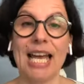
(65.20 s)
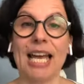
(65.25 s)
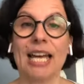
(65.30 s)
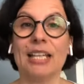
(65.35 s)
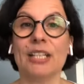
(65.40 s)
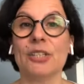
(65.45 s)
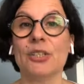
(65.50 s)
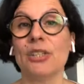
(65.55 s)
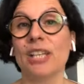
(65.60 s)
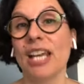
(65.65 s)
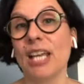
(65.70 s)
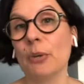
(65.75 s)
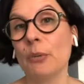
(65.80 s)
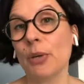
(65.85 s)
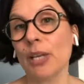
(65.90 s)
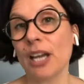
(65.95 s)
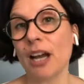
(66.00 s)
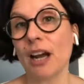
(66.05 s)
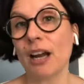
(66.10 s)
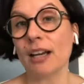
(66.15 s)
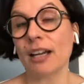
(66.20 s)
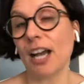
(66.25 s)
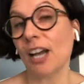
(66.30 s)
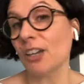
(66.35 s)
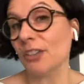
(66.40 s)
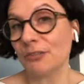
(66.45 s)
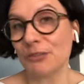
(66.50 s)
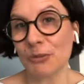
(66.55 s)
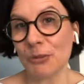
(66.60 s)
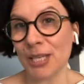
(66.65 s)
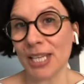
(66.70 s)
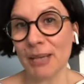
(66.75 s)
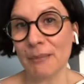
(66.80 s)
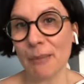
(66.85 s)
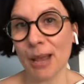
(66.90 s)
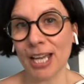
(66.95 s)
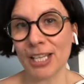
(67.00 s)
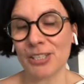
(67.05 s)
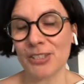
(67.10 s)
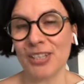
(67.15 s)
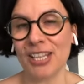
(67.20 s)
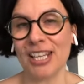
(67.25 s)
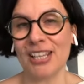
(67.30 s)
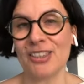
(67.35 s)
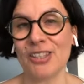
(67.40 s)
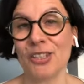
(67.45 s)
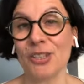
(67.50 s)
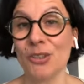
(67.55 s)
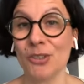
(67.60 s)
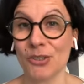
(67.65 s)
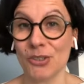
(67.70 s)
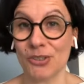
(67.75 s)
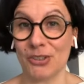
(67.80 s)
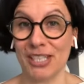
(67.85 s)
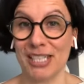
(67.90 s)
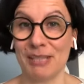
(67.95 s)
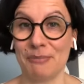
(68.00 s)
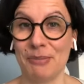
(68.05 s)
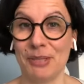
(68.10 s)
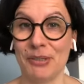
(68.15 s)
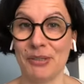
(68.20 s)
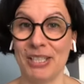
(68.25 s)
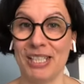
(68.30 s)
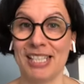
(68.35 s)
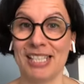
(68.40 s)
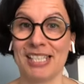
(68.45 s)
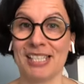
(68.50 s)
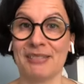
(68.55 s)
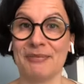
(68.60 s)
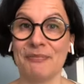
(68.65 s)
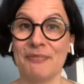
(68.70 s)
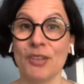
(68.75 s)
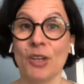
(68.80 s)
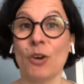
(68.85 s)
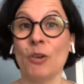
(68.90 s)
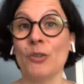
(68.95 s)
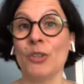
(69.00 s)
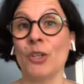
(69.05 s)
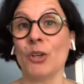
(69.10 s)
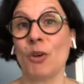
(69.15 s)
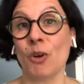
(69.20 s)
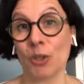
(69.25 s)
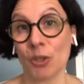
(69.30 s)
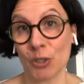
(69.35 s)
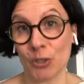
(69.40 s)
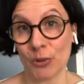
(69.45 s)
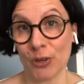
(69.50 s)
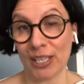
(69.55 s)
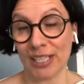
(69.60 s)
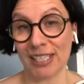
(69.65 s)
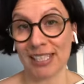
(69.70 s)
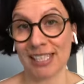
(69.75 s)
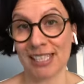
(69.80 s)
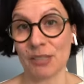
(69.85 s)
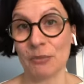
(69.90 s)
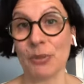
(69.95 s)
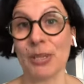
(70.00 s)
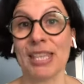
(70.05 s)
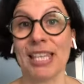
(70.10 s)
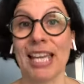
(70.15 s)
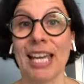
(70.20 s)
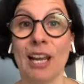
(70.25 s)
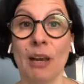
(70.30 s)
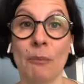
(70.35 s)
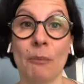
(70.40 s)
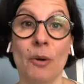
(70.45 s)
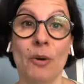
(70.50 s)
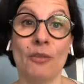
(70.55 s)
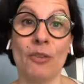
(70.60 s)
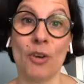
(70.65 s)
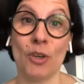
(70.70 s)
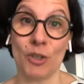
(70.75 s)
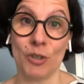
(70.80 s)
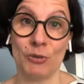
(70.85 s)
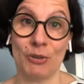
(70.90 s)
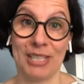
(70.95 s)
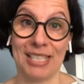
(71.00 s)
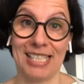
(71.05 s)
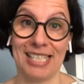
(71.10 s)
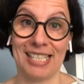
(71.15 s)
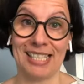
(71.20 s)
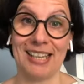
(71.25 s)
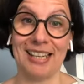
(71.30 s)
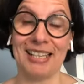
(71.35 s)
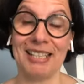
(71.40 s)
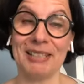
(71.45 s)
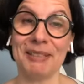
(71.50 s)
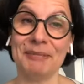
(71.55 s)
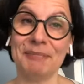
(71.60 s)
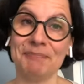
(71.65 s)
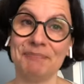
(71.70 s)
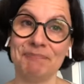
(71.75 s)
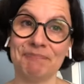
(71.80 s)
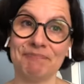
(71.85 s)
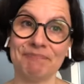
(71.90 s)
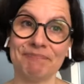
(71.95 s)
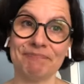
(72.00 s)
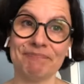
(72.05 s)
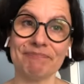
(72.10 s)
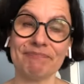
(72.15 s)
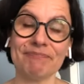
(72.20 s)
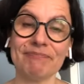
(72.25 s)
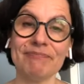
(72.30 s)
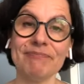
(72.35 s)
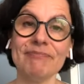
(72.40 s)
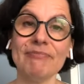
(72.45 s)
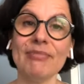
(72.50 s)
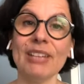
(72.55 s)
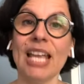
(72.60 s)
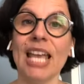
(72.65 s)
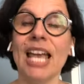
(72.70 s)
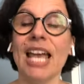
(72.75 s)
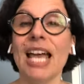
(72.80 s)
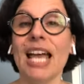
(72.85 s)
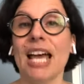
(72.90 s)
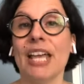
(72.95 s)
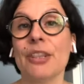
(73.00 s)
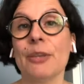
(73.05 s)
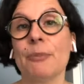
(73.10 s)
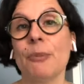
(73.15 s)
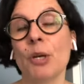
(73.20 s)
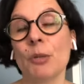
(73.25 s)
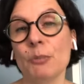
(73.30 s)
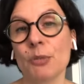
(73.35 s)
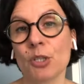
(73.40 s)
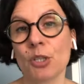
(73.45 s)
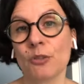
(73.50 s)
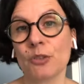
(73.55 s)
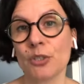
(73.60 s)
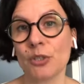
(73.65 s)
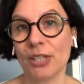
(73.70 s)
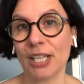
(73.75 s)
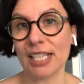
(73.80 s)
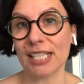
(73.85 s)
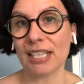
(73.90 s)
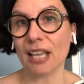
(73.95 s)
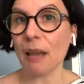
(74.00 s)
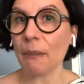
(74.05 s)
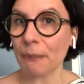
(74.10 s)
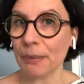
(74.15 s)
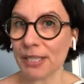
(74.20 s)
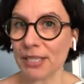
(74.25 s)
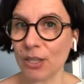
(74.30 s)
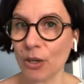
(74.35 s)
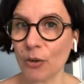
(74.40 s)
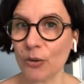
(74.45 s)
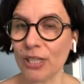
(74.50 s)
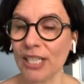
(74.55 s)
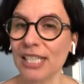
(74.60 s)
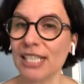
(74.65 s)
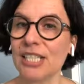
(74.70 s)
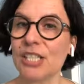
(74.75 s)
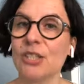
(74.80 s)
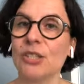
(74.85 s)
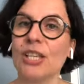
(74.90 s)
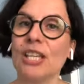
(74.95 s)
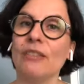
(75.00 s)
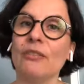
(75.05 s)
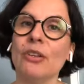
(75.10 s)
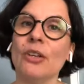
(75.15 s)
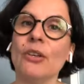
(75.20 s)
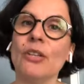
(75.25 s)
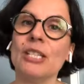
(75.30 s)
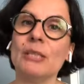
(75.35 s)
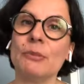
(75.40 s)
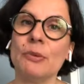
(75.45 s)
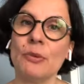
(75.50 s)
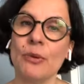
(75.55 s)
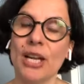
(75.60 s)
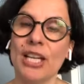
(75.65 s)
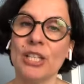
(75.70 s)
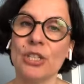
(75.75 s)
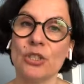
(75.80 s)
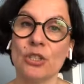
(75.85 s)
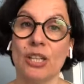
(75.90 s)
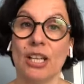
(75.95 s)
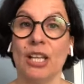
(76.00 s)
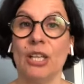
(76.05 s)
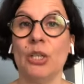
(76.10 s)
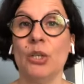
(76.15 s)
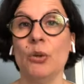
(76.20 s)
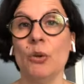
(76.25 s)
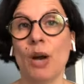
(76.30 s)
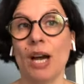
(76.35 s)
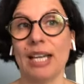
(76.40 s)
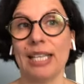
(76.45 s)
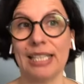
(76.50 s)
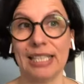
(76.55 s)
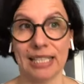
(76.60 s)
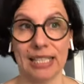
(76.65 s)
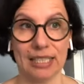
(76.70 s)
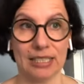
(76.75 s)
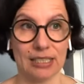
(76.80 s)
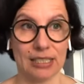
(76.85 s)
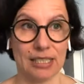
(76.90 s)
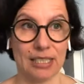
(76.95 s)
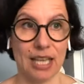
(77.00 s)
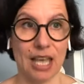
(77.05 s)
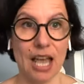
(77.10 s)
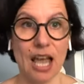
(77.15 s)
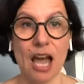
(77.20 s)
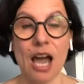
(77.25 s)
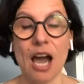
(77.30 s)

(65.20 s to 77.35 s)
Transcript: And today we are kind of reimagining the user experience of your contracts with the help of contract design. And the purpose of today's episode is to give you inspiration and new ideas